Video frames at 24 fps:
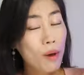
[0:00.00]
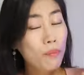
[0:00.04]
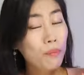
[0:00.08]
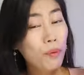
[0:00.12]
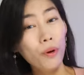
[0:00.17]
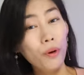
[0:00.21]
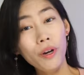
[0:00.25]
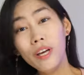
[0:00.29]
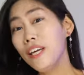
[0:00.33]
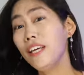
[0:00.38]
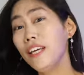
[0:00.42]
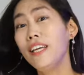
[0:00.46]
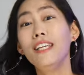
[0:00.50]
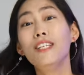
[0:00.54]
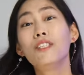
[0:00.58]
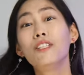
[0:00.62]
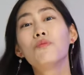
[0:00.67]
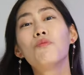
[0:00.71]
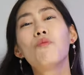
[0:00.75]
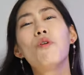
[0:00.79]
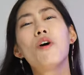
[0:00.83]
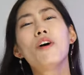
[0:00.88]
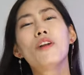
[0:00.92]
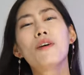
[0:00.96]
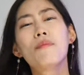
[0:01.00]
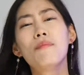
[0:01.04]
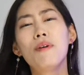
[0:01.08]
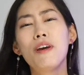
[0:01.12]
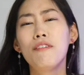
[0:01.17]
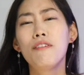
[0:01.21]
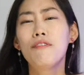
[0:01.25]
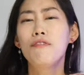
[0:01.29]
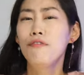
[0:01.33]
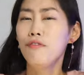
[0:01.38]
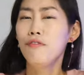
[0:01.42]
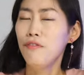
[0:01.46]
BOYA is one of my
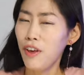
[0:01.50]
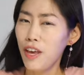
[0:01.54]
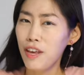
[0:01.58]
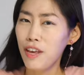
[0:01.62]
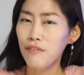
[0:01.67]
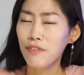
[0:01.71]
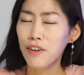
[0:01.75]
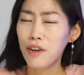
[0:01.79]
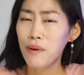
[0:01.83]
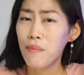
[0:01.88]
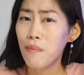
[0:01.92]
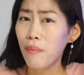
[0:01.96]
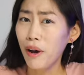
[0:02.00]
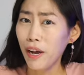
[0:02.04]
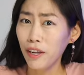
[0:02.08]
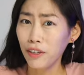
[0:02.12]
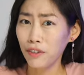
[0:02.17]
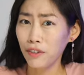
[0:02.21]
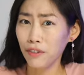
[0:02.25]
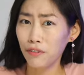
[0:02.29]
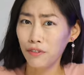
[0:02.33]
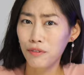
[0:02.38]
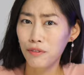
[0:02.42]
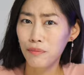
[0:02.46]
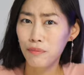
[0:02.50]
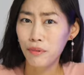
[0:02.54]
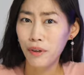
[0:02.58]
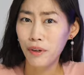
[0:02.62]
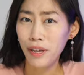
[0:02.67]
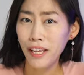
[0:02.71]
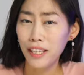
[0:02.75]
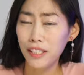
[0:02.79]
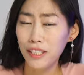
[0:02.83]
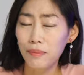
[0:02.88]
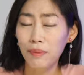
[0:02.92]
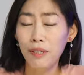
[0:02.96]
favorite microphone
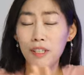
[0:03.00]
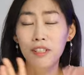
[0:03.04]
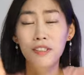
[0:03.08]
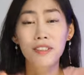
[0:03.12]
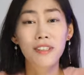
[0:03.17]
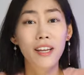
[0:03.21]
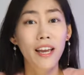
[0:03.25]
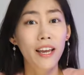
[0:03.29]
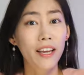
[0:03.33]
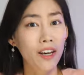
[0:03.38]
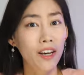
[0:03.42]
brands because they